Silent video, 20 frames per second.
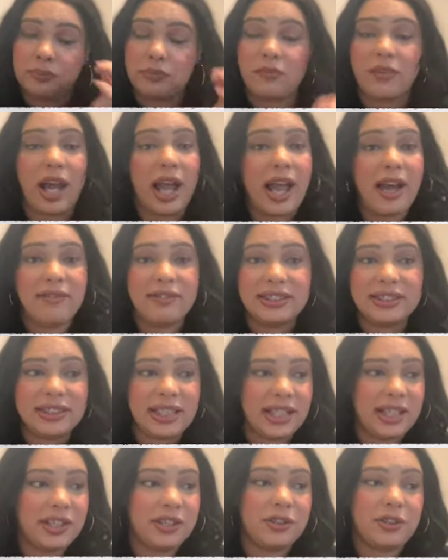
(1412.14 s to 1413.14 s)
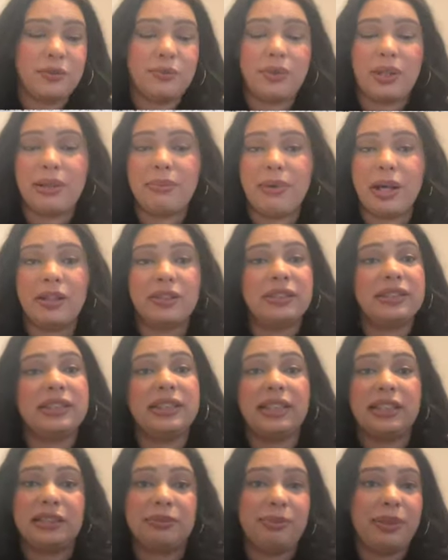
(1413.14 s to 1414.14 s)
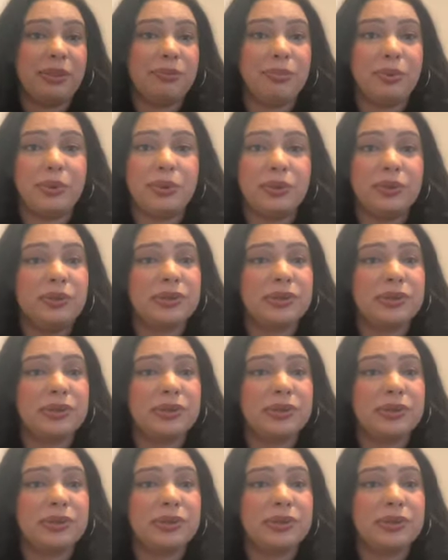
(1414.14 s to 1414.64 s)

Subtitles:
I have a study group where about 6 people,